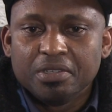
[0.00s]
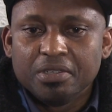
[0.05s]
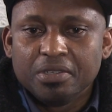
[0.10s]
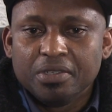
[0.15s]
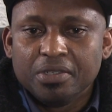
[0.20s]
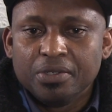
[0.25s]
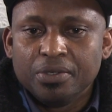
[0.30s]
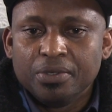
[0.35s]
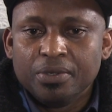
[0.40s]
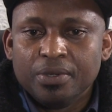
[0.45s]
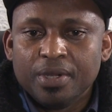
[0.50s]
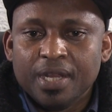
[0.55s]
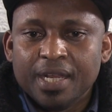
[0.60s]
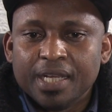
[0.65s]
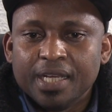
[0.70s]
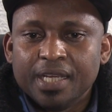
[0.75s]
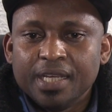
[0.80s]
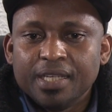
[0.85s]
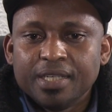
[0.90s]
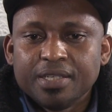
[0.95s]
you
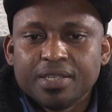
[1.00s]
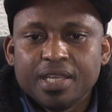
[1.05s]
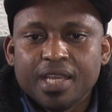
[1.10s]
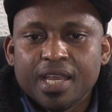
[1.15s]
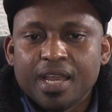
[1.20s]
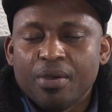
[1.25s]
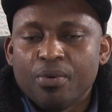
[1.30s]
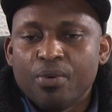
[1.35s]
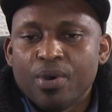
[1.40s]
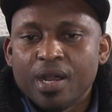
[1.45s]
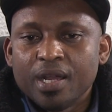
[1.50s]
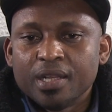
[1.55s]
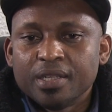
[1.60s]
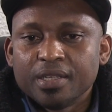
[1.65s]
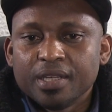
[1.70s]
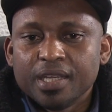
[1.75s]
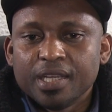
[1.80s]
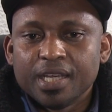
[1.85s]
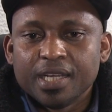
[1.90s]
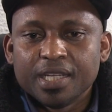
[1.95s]
engage gear
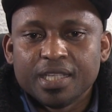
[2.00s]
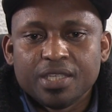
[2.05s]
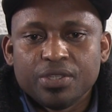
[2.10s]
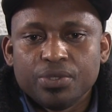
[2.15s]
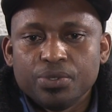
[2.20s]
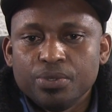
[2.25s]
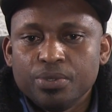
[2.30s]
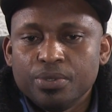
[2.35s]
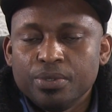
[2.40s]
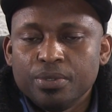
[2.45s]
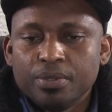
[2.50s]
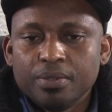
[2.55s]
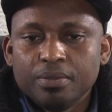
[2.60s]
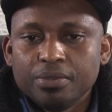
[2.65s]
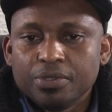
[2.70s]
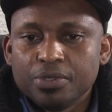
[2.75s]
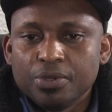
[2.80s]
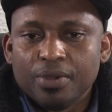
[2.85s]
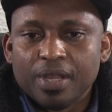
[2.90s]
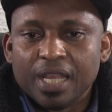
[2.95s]
1, gear 2
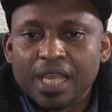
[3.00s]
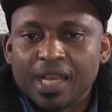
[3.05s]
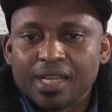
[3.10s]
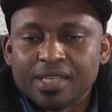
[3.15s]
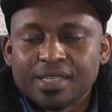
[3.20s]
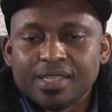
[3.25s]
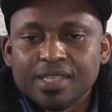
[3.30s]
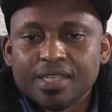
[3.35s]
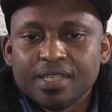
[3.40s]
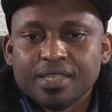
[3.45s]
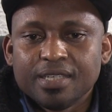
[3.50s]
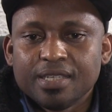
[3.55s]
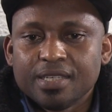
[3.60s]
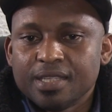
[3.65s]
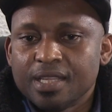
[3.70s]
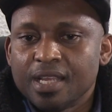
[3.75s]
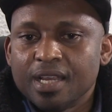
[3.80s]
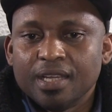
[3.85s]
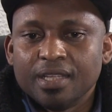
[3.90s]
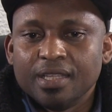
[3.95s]
to gear 6
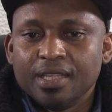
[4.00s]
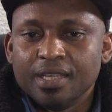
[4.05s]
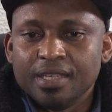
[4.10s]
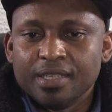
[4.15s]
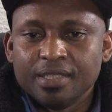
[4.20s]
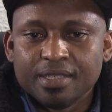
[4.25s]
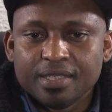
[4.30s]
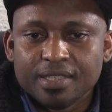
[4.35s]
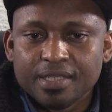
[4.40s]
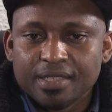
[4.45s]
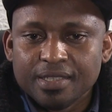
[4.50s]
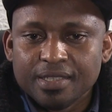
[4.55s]
nowadays.